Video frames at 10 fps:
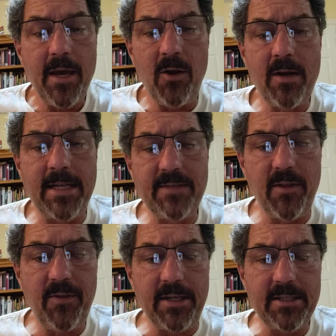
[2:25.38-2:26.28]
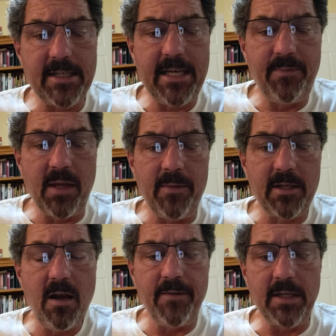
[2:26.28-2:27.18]
and all kinds of other things to keep them in
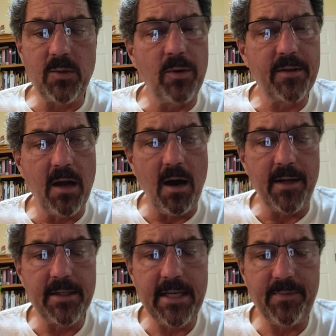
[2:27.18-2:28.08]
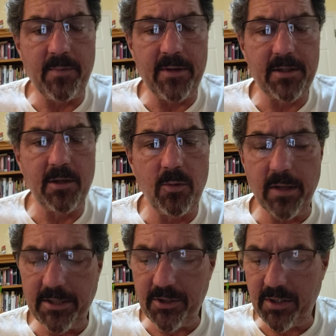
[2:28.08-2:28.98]
covenant with God, to keep them in a good
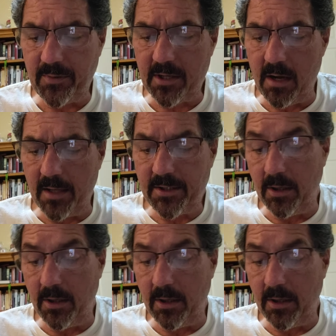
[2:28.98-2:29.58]
relationship with God.